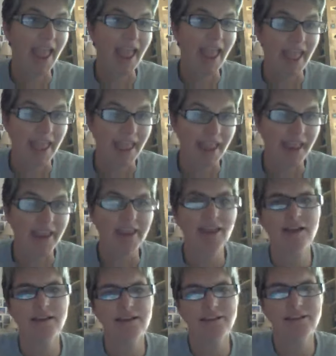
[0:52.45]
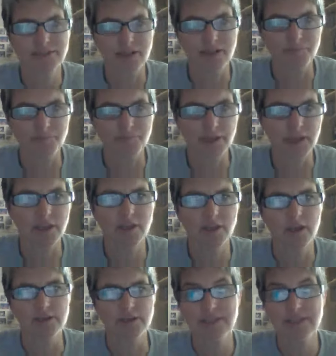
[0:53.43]
a something,
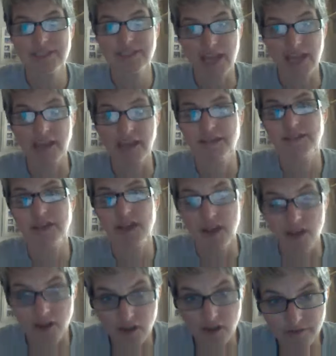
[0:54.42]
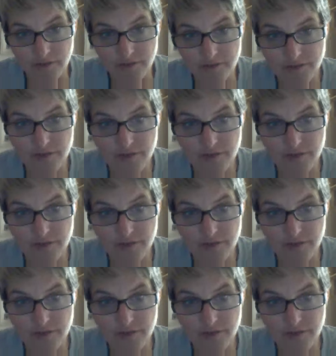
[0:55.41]
a state of,